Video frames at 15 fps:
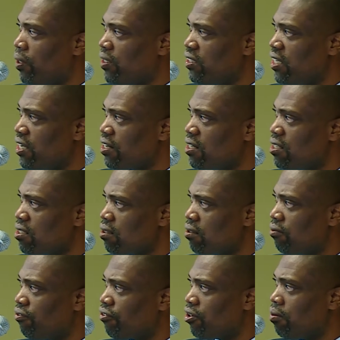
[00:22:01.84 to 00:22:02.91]
dairies
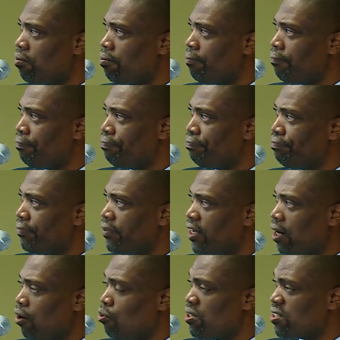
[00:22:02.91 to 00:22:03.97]
from,
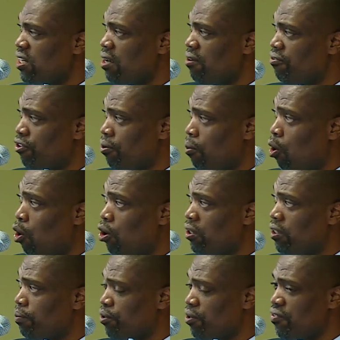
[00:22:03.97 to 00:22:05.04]
I would say, from all
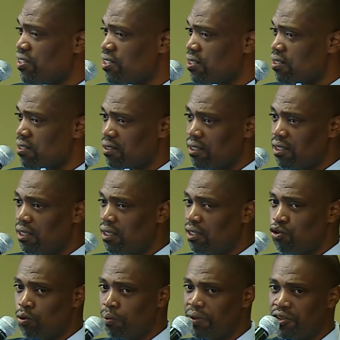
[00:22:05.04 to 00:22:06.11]
the provinces,
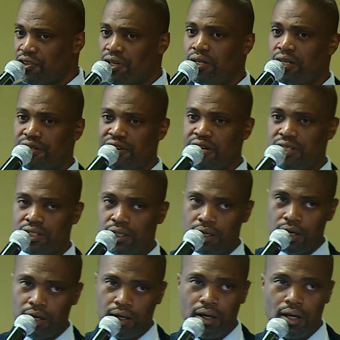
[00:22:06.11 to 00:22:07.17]
it will be really great
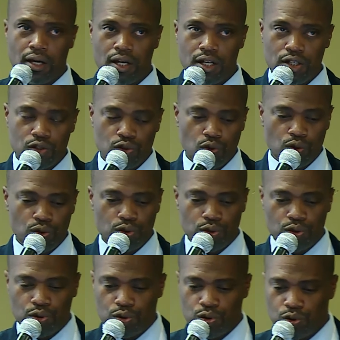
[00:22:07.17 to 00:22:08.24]
to
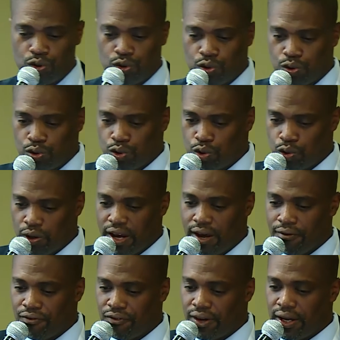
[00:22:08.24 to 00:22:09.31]

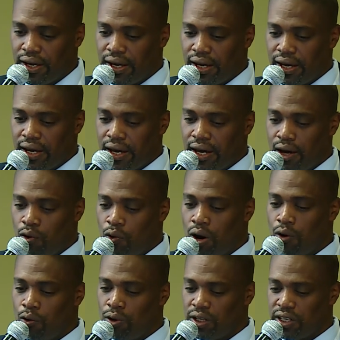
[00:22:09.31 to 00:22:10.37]
have,
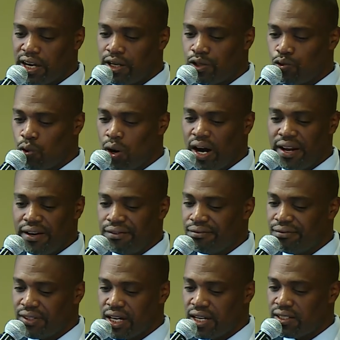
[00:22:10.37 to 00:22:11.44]
where we'll get
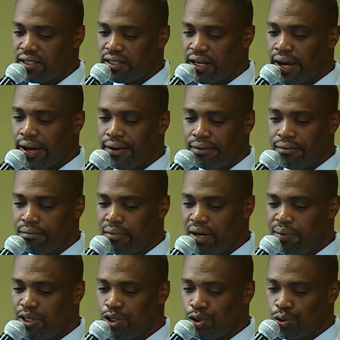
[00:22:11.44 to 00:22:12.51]
one KZN,
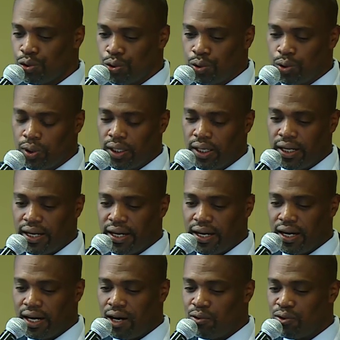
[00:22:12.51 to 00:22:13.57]
maybe two
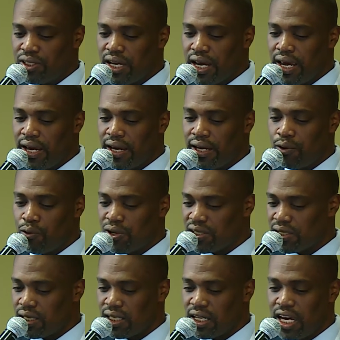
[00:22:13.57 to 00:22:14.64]
Gauteng,
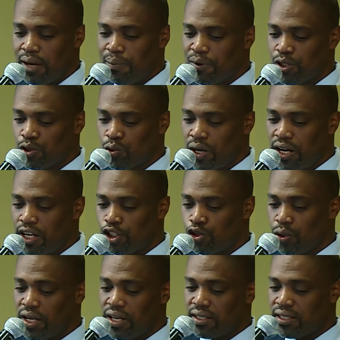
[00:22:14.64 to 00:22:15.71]
Western Cape, as well
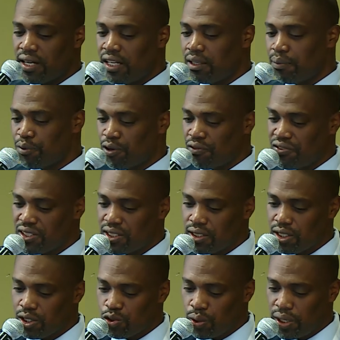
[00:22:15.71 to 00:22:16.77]
as other
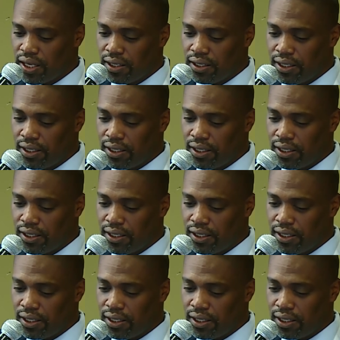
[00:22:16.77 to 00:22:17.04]
provinces as well.